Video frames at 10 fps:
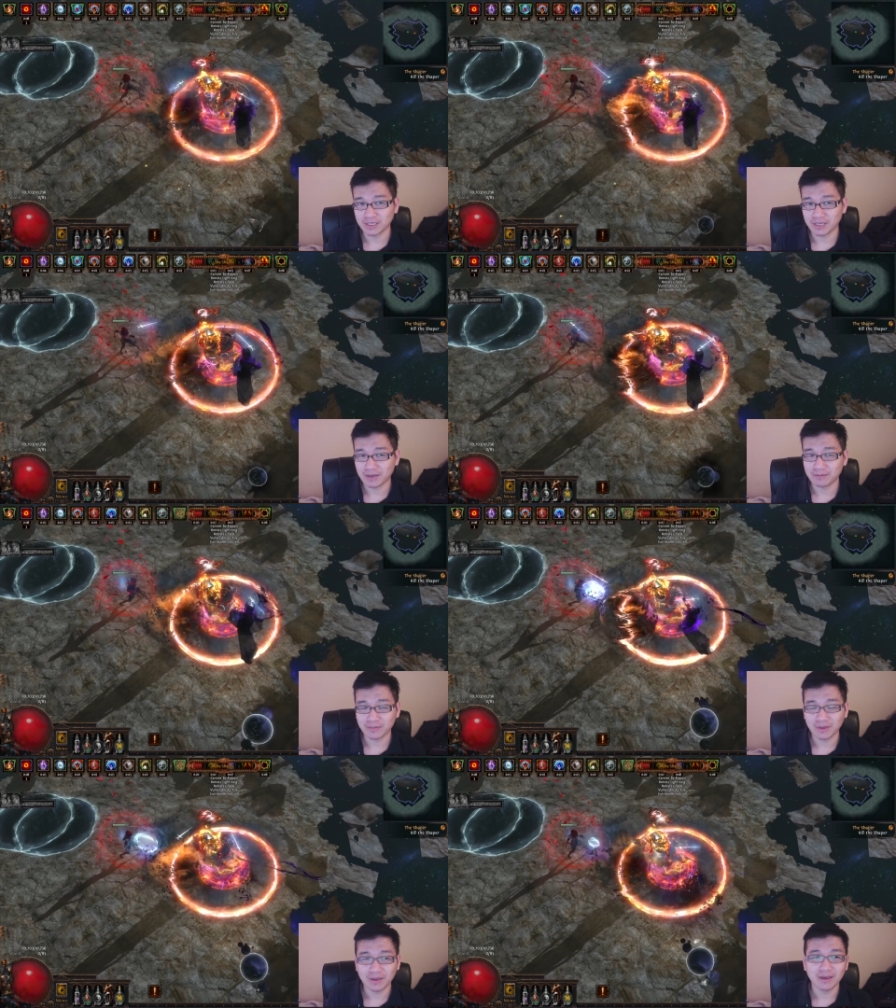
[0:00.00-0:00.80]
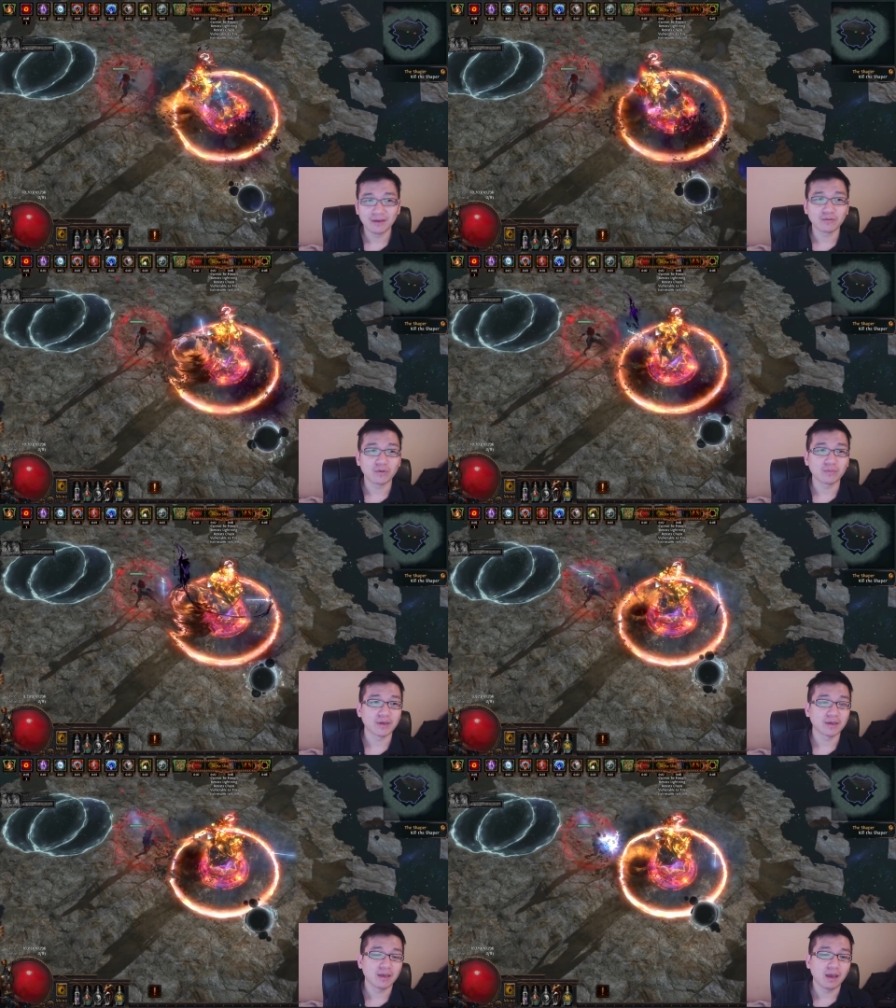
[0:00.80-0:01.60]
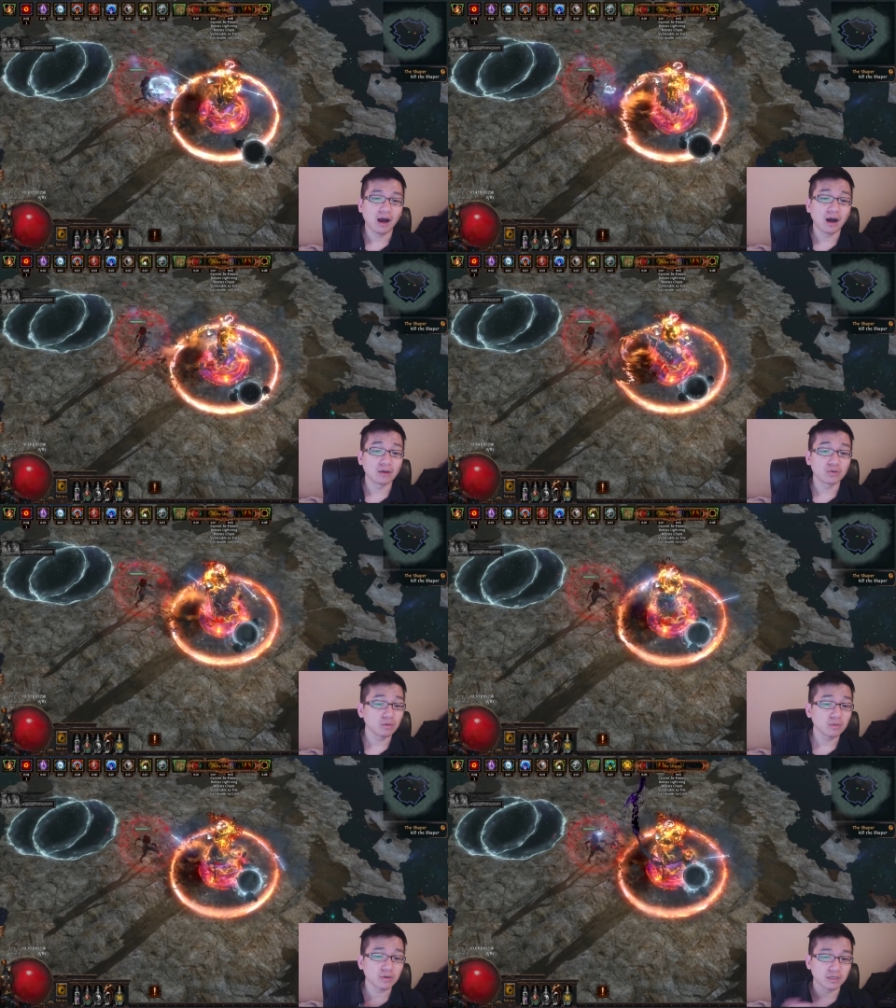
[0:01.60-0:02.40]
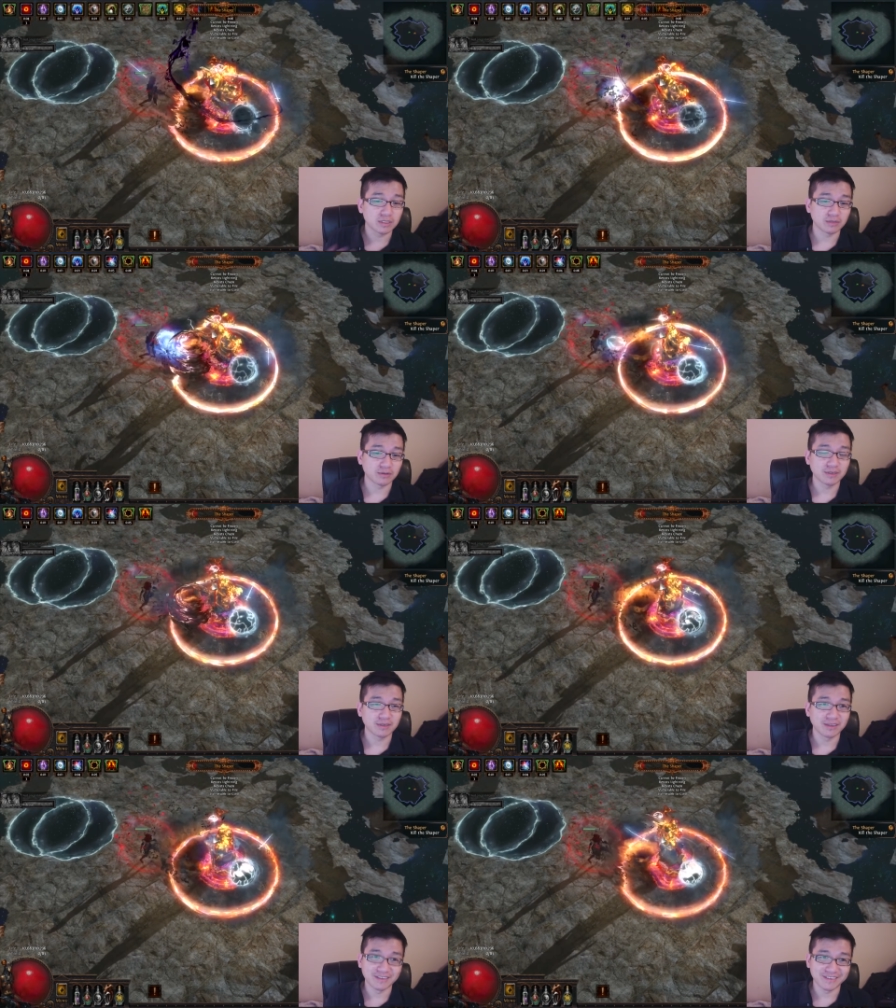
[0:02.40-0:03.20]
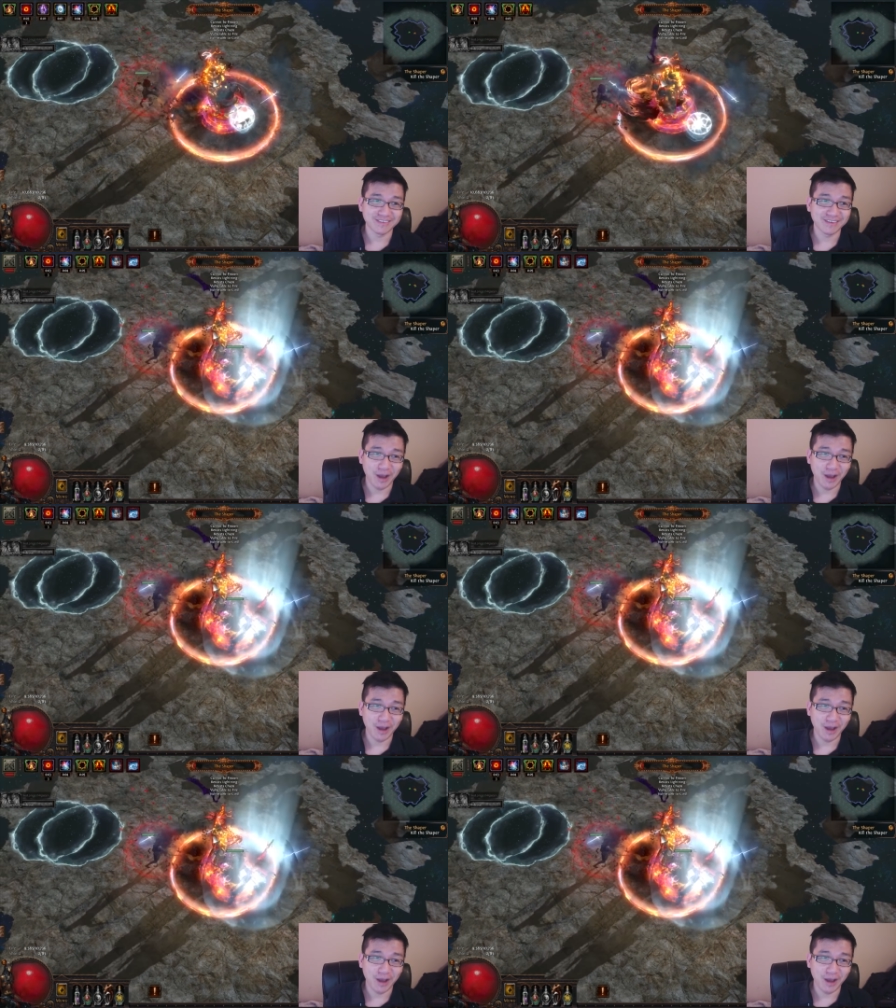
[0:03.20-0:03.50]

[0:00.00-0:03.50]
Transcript: in the game for me. Uh, normal Atziri is